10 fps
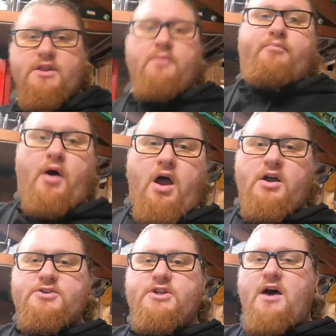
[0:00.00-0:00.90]

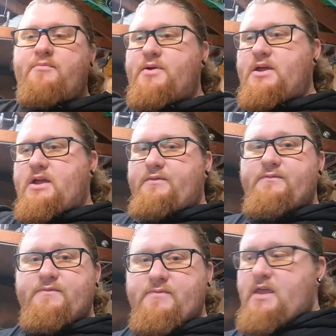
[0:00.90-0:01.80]
bars up,
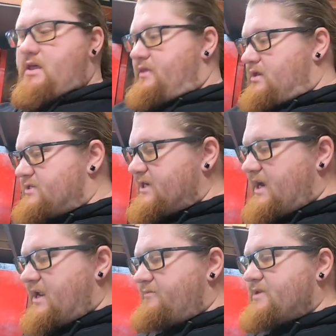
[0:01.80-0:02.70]
then
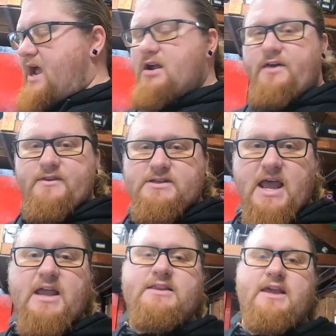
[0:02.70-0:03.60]
setting them down on the
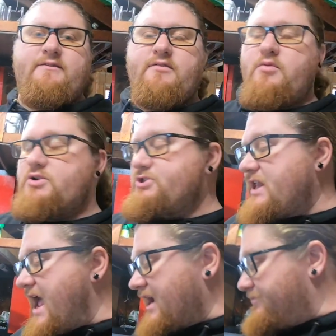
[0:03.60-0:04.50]
tank to give you more
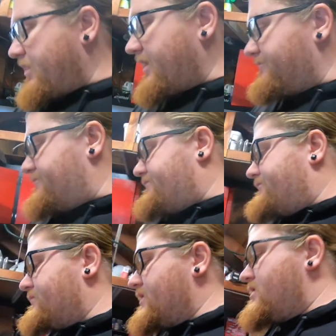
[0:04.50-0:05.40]
slack. But
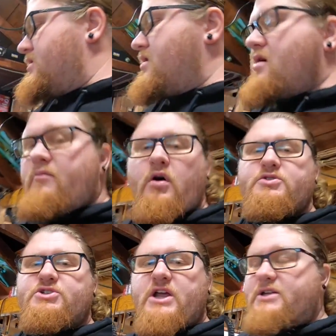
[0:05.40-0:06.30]

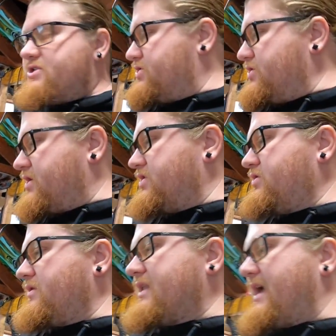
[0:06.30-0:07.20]
most chances you can
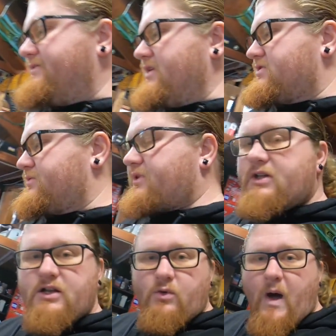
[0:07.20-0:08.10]
do it like this with a
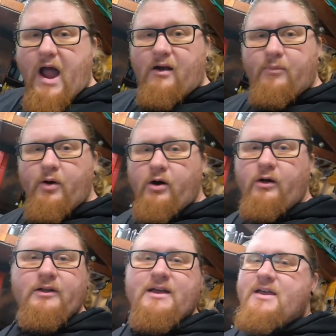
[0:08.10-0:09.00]
little wire
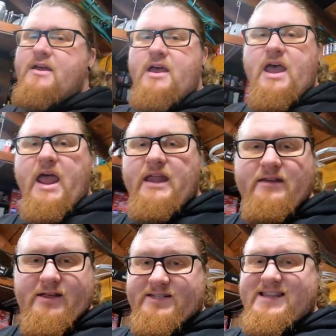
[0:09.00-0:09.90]
pull,
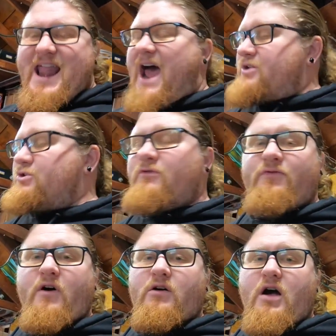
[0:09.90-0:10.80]
and it's not too
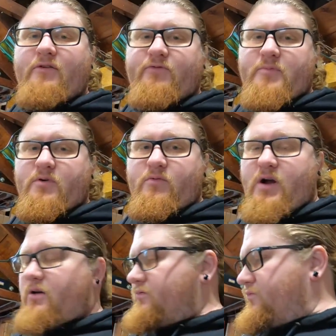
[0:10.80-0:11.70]
far off from
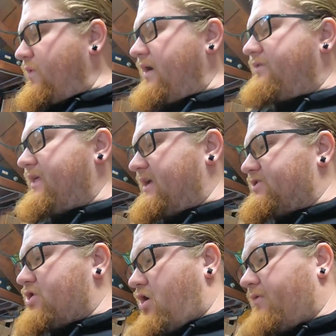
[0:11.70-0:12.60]
where
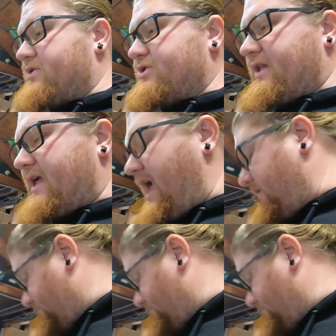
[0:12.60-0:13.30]
things originally came